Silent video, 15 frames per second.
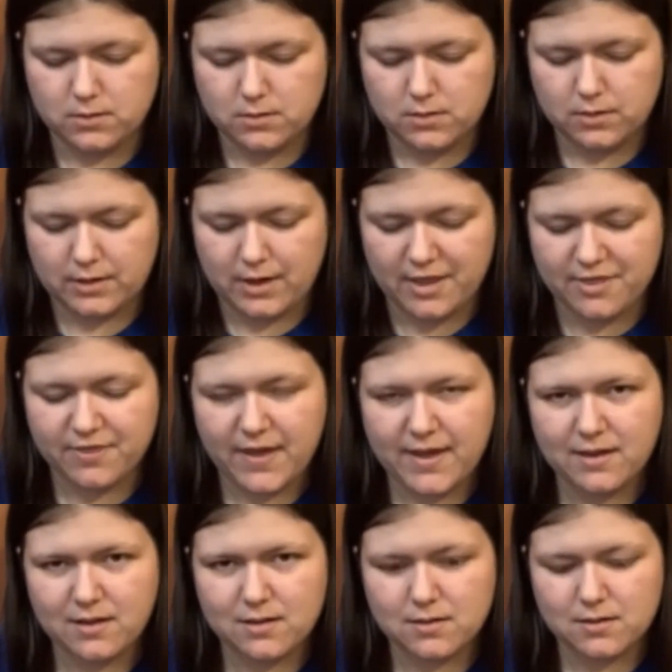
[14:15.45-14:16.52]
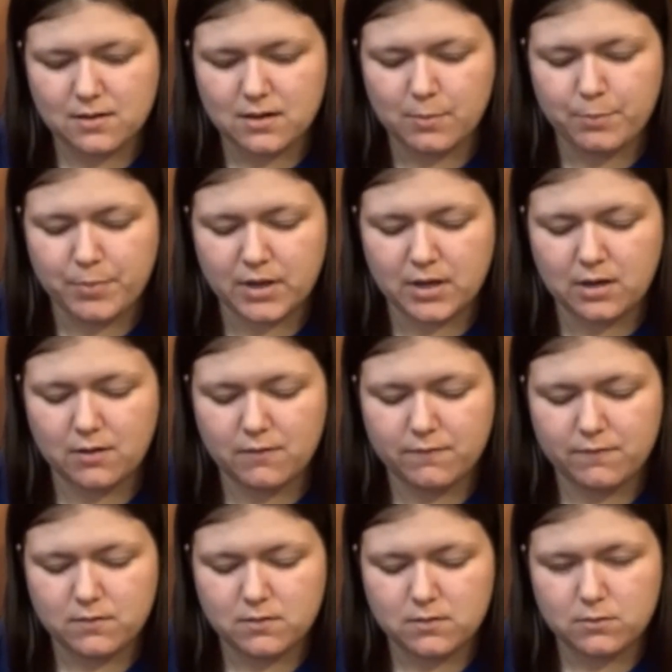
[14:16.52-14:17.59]
And I think above,
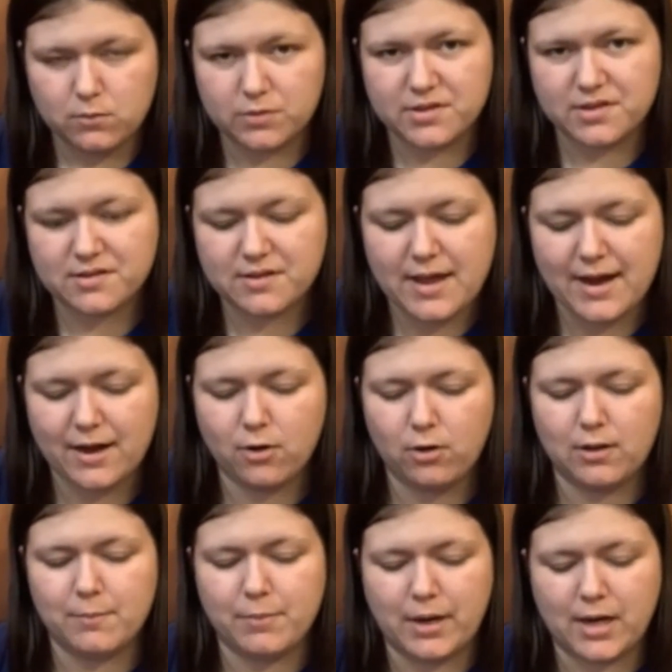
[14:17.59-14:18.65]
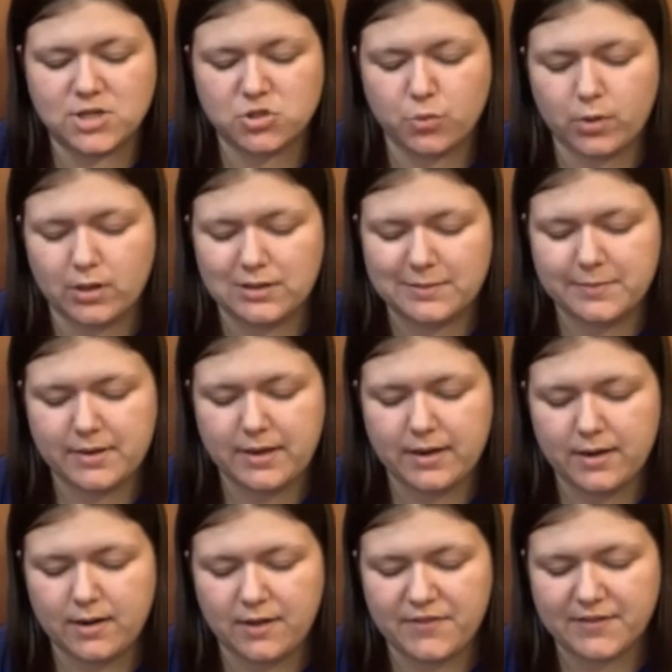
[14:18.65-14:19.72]
well, since Carol and Pasha were eliminated,
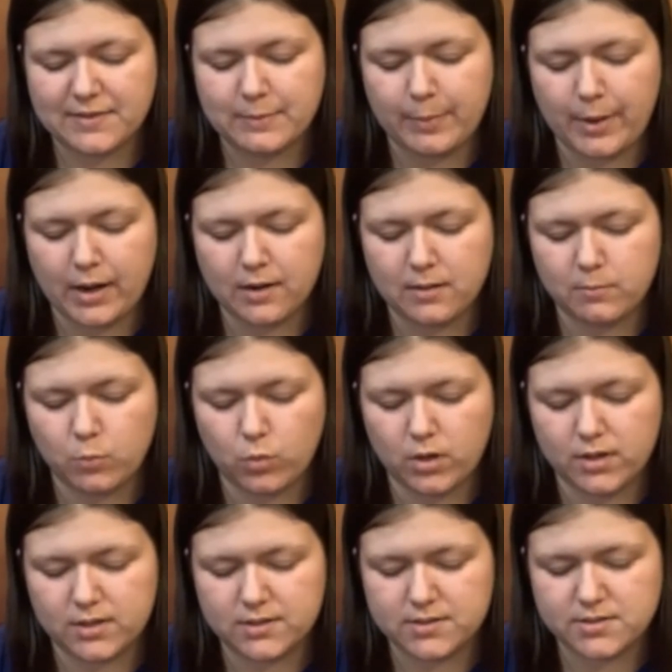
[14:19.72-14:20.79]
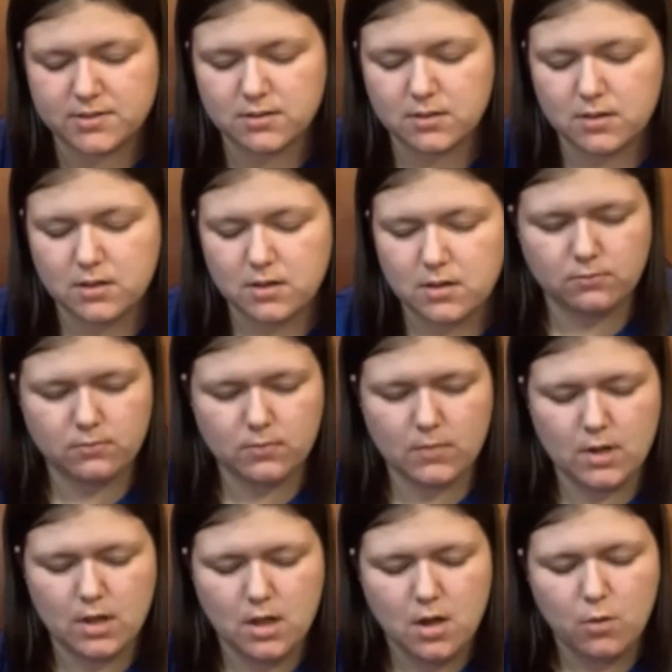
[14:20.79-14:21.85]
I think the bottom was
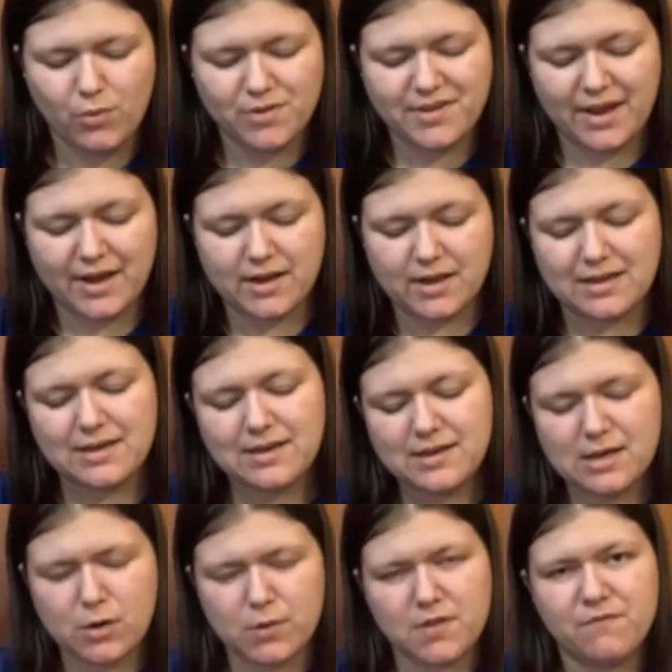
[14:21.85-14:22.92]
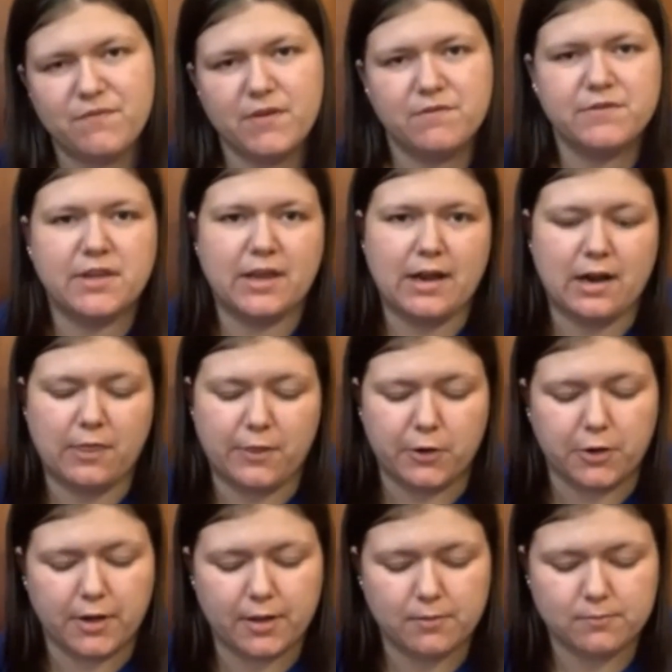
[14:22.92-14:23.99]
Ann and Kia with a 15 out of
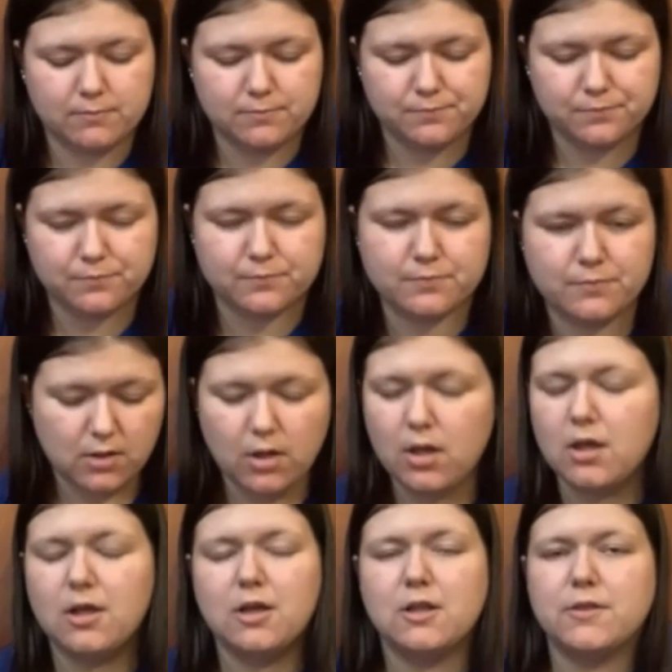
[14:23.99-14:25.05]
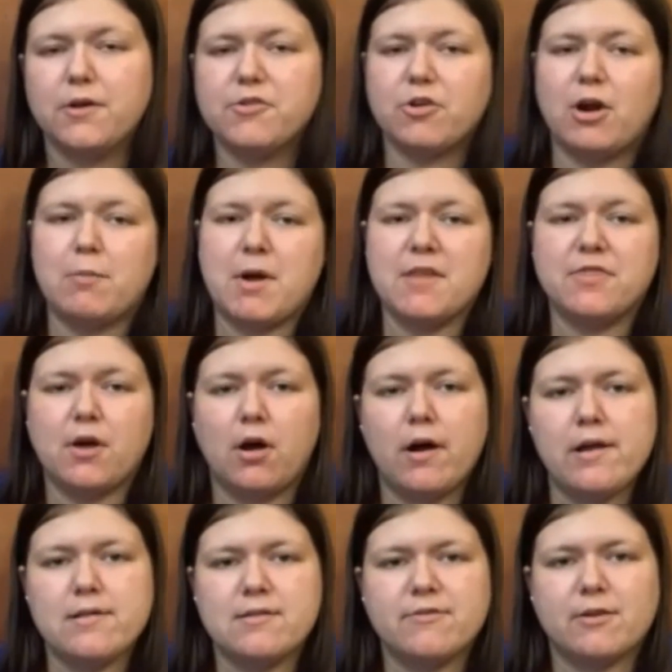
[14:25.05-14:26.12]
30. Those are all my
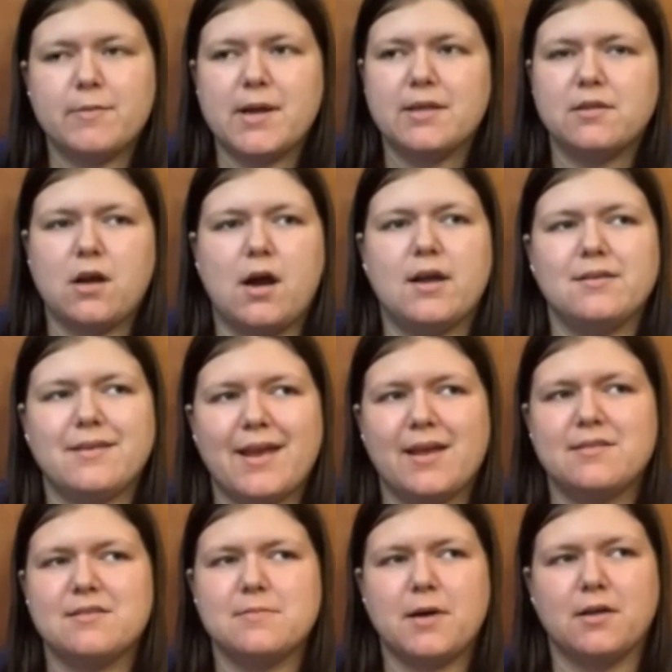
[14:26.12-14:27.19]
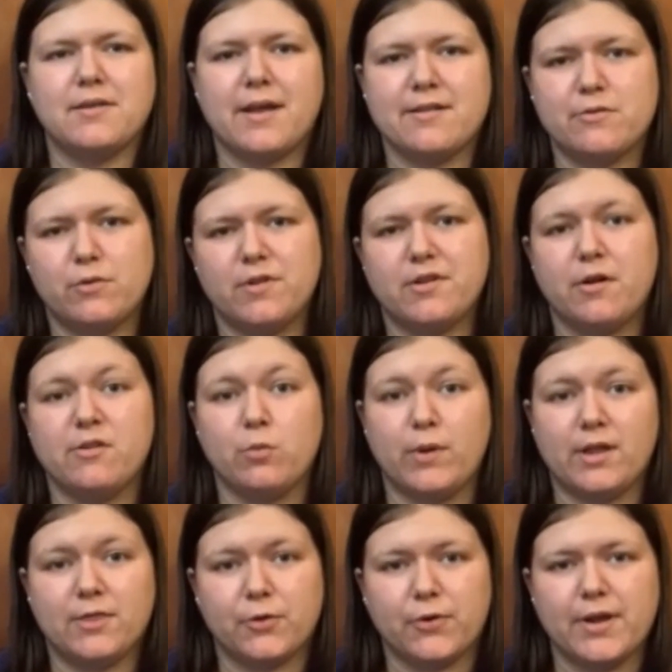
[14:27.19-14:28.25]
thoughts from a non-dancer about Dancing with the Stars of Week
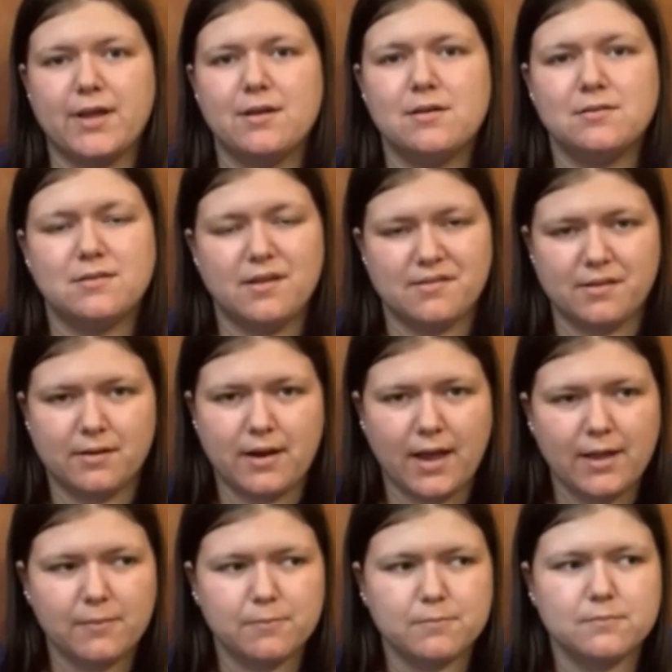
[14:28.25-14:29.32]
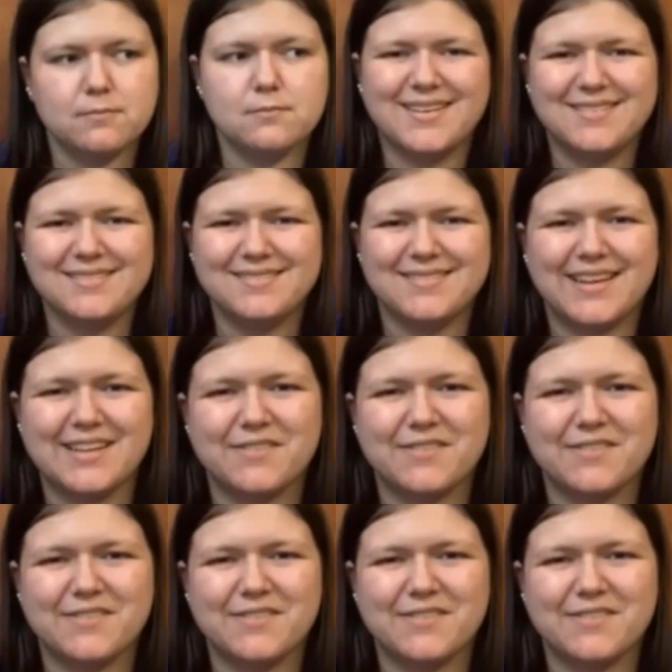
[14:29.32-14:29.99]
3 Disney Night. Thanks for